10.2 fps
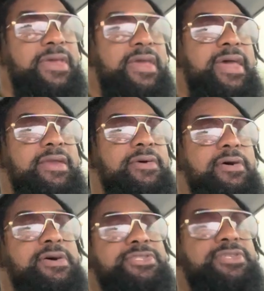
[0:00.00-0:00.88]
And
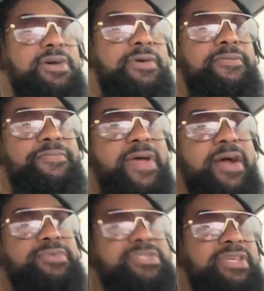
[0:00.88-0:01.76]
also,
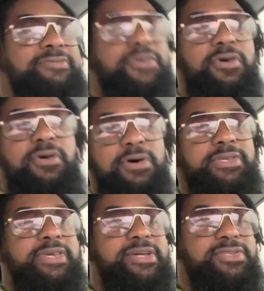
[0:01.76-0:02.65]
I received a call
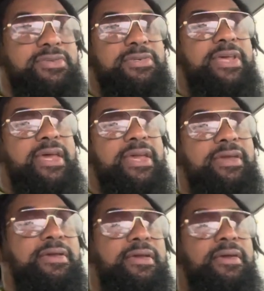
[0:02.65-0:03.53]
yesterday
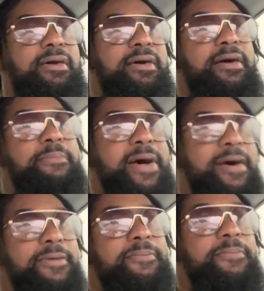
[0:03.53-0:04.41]

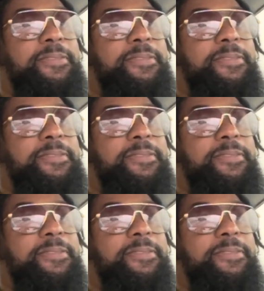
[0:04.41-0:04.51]
about